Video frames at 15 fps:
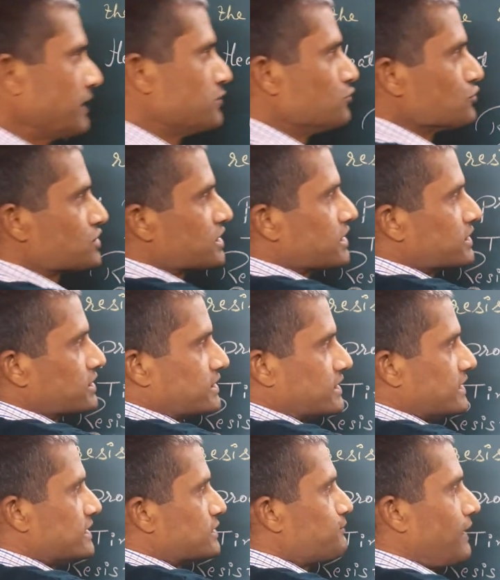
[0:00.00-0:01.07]
using
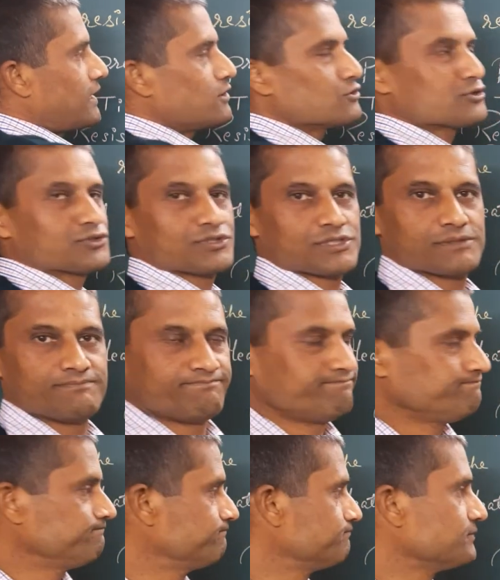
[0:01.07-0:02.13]
these values,
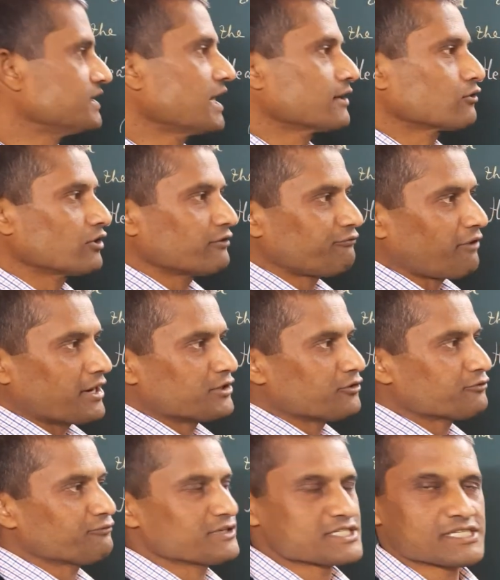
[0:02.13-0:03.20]
we are going to find out
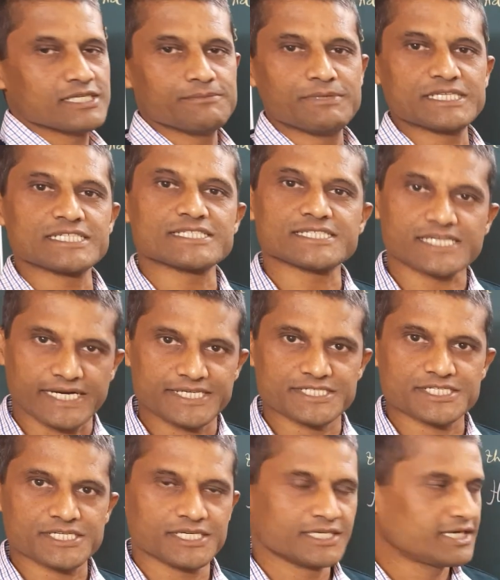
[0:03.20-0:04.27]
firstly what is
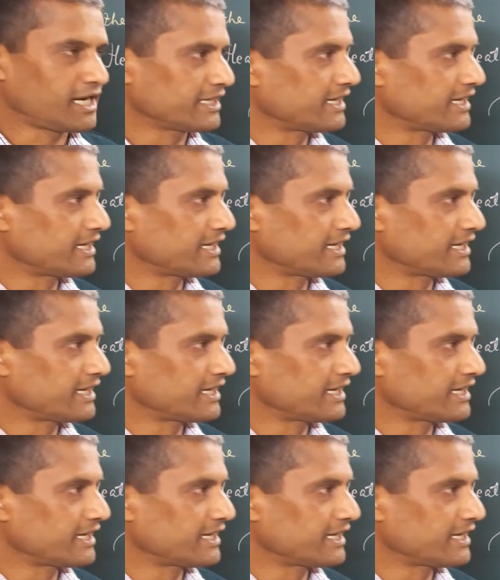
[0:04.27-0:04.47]
current. I